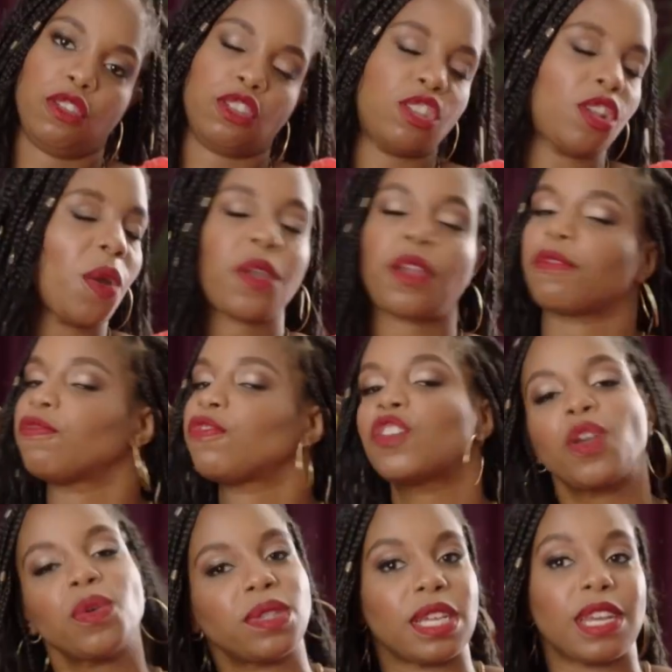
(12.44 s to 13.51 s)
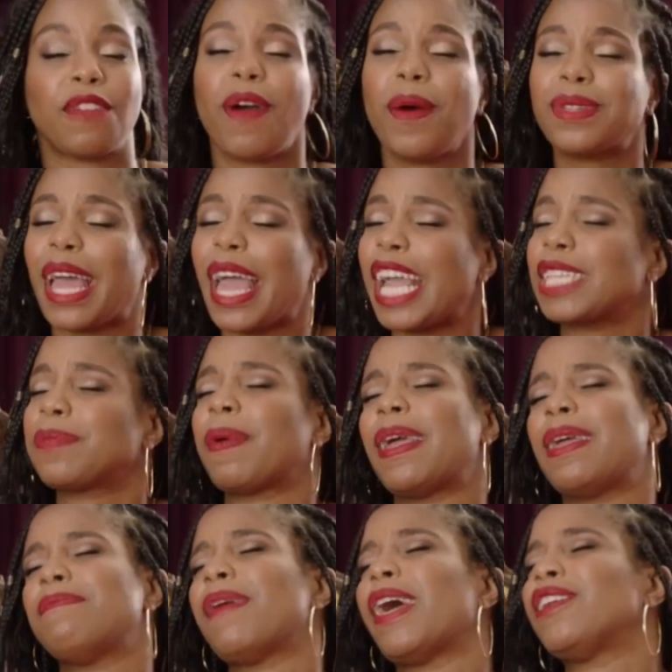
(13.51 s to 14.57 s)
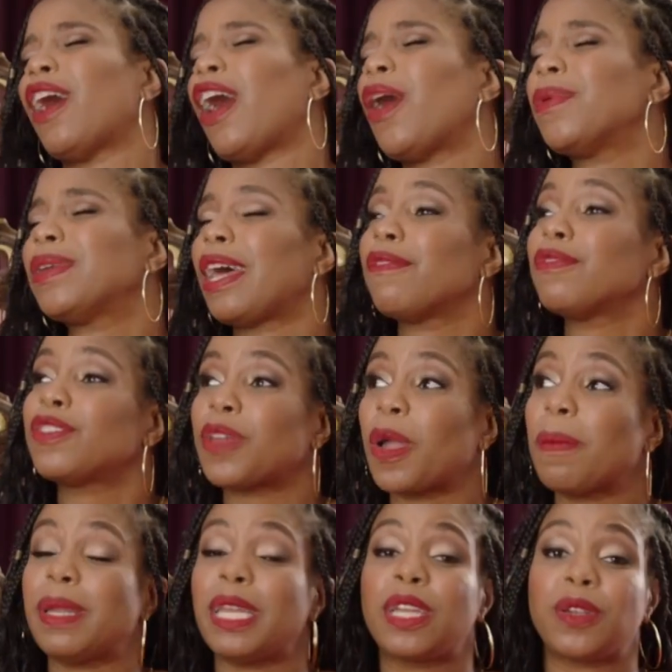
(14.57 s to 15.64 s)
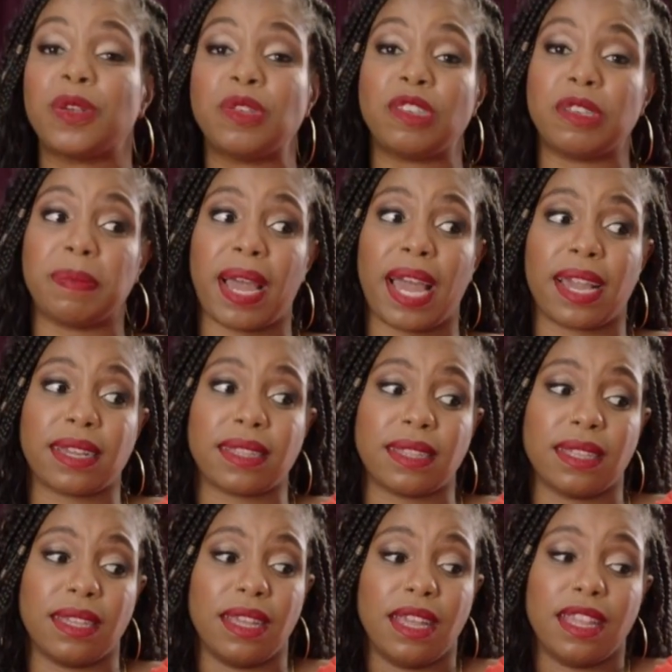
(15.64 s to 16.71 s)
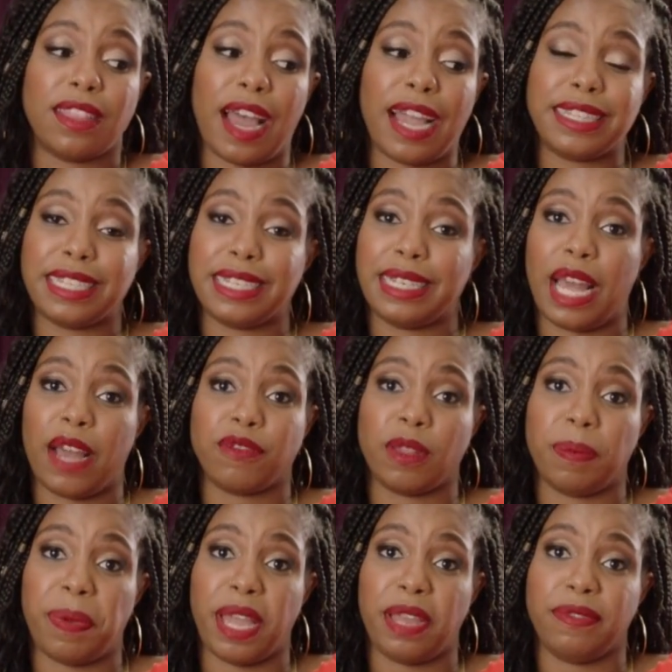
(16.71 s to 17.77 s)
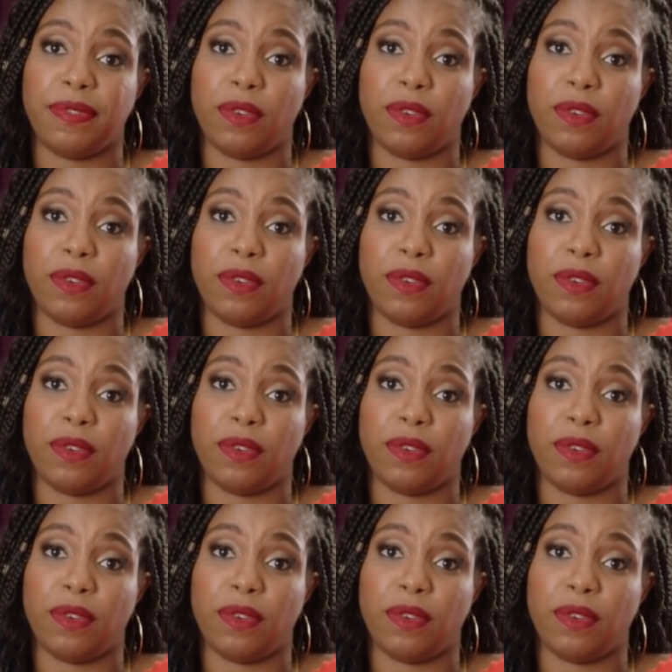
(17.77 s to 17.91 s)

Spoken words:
It's so confusing. If I was an expert in men, I would have so many Gucci bags that I didn't have to pay